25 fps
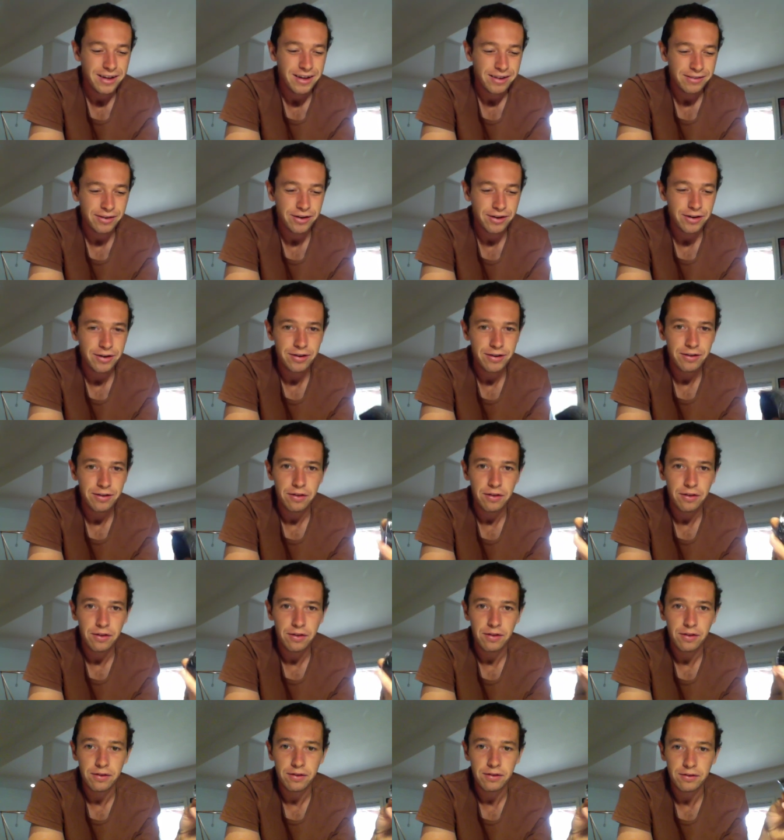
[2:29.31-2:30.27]
So
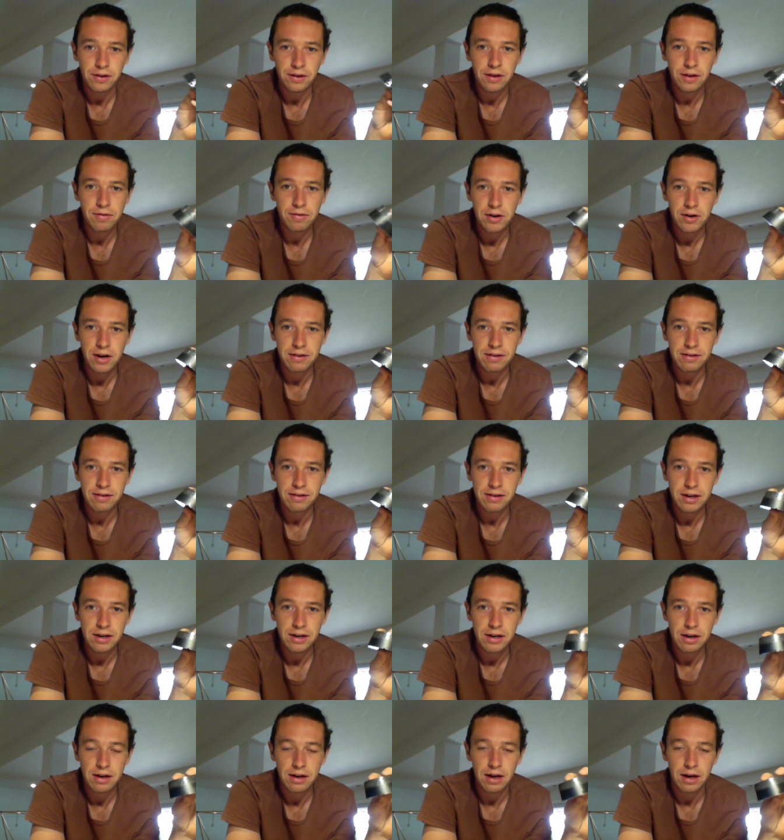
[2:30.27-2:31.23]
to give you an
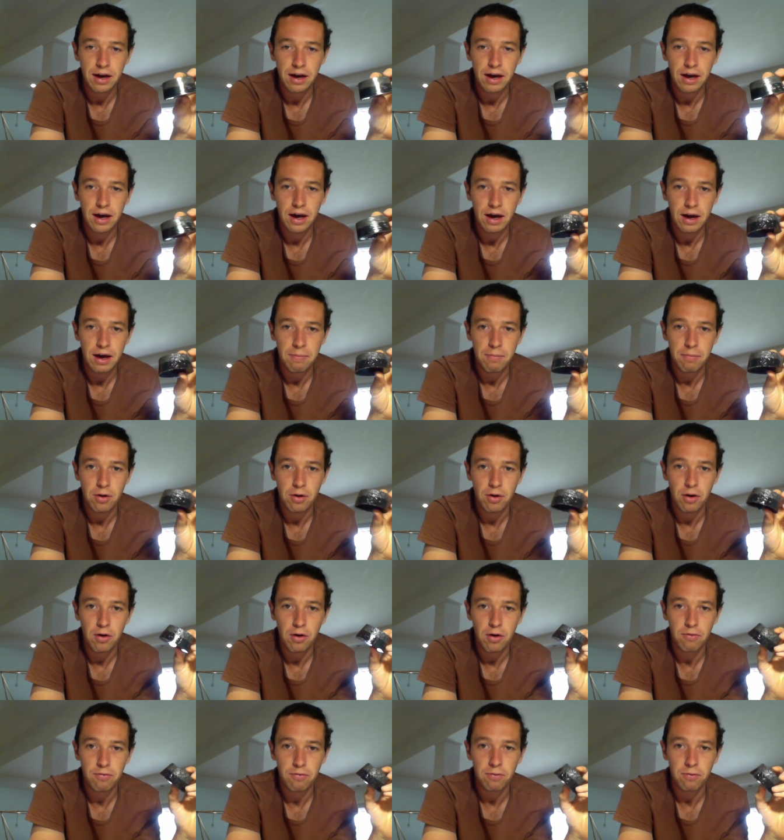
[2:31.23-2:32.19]
idea
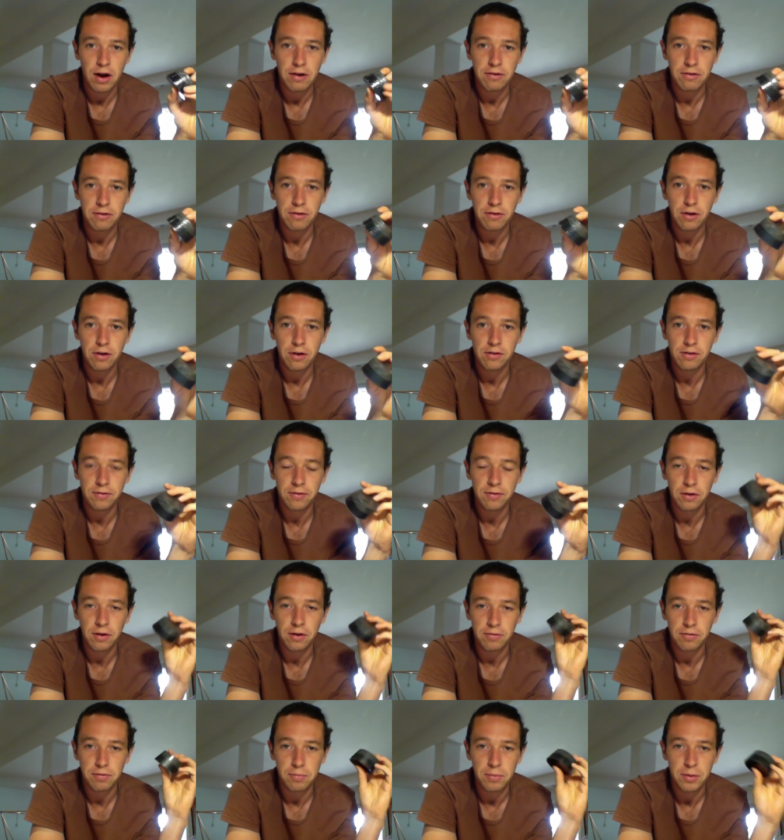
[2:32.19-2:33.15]
of ratios, if
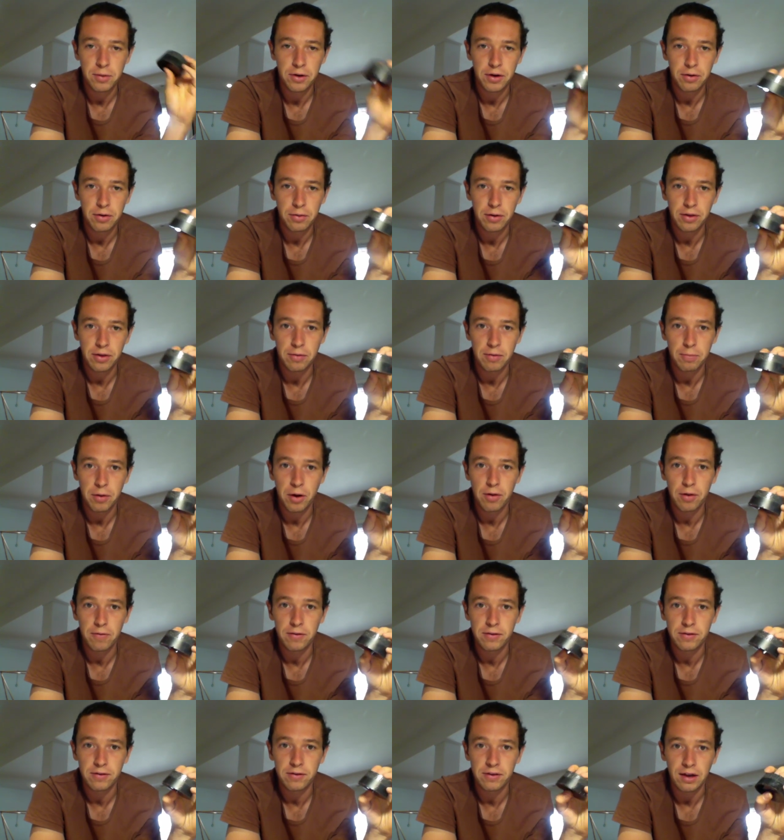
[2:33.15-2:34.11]
you're not familiar with the
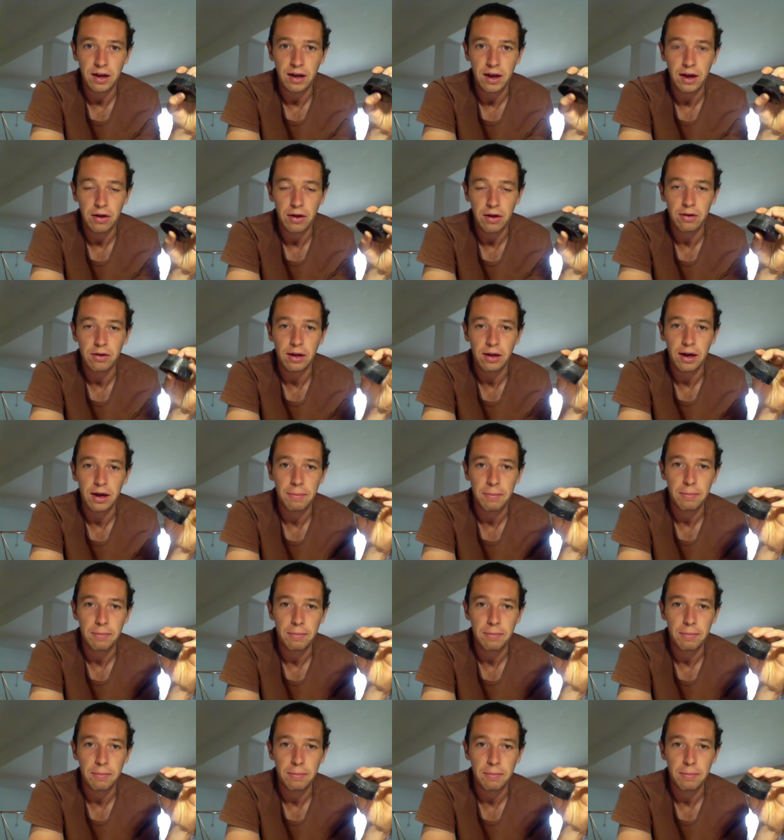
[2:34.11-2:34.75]
Bovis scale,